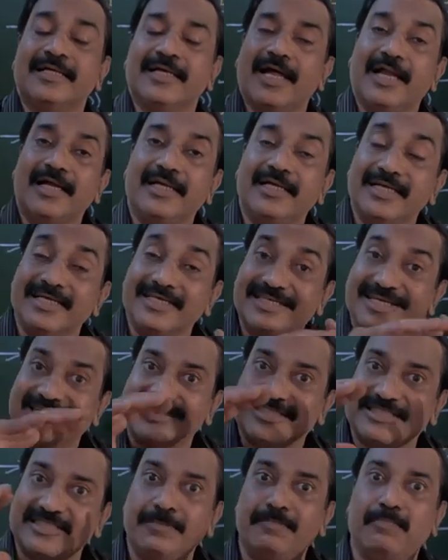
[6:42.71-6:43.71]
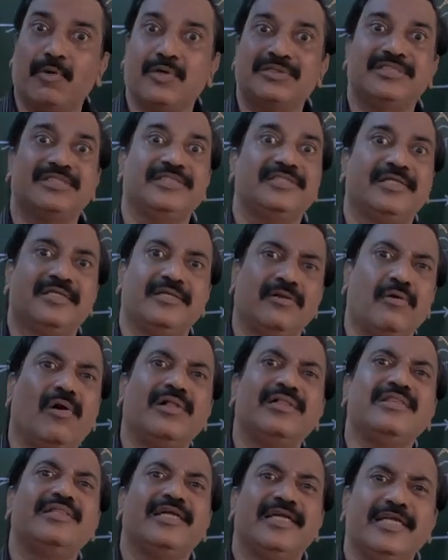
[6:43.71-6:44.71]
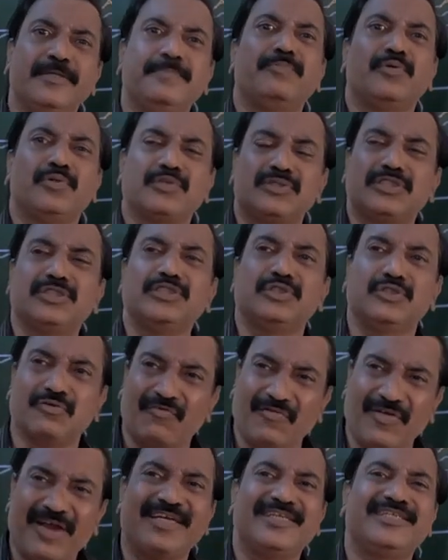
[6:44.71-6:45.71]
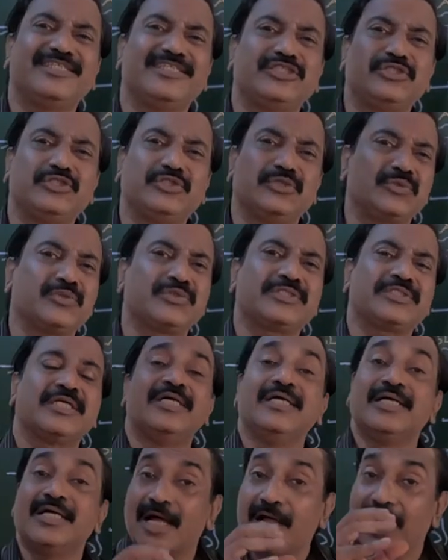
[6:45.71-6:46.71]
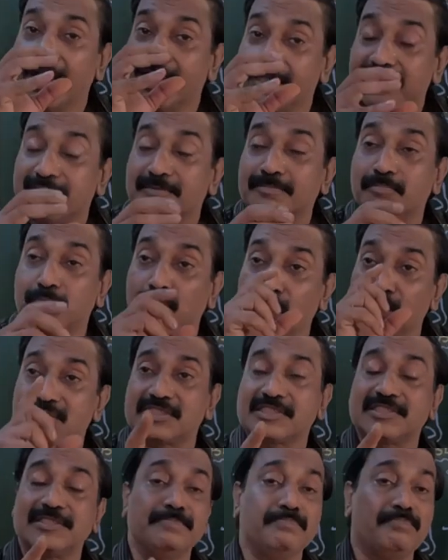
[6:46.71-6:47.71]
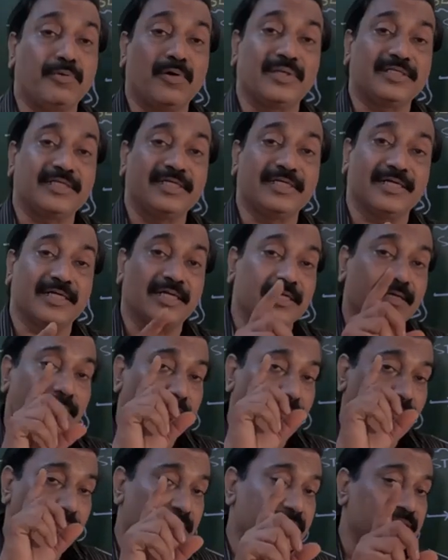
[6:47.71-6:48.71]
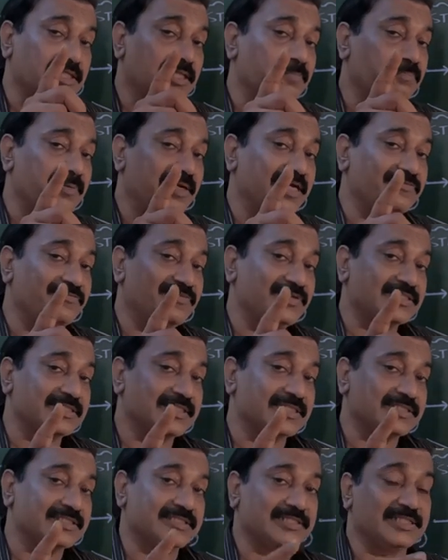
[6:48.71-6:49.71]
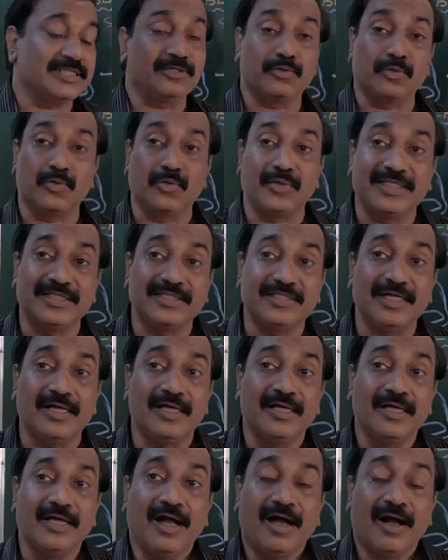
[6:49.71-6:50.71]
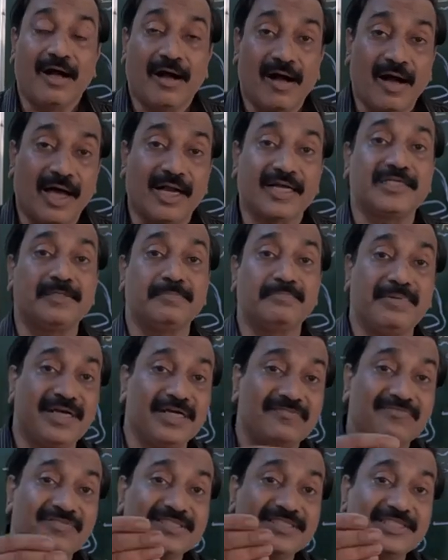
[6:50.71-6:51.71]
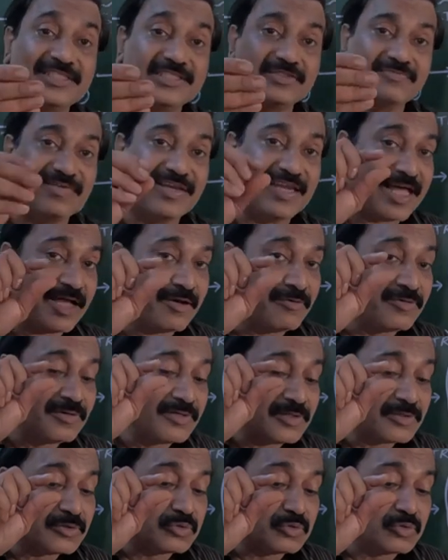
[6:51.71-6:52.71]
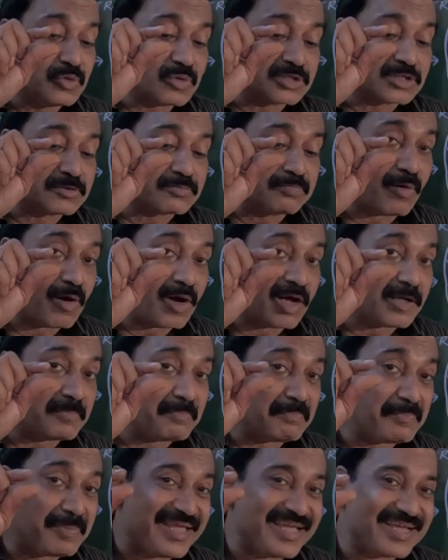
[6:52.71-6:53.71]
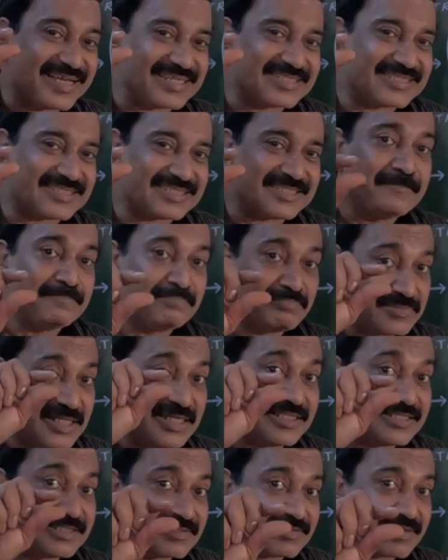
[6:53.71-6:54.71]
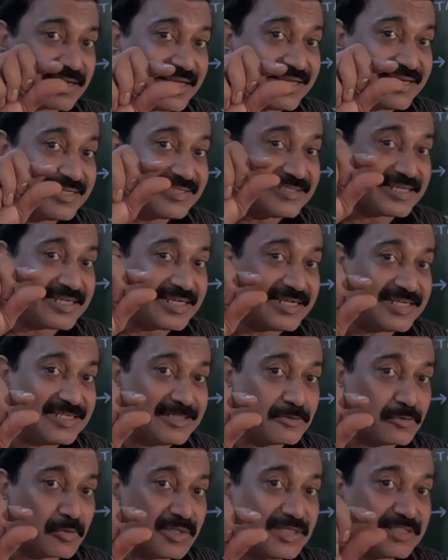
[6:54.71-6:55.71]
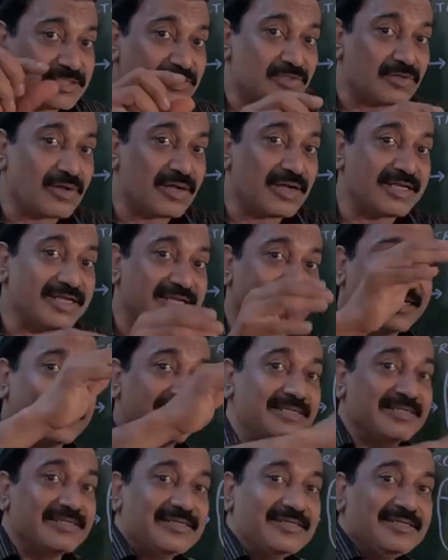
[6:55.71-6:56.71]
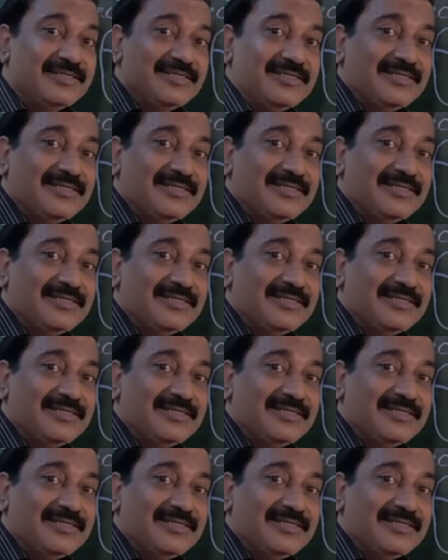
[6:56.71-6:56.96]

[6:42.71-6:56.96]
and it gets deposited in all the adipose tissue, fat tissues, and most importantly, all the blood vessels, including the heart blood vessels, will have those small plaques, that is triglyceride and cholesterol are getting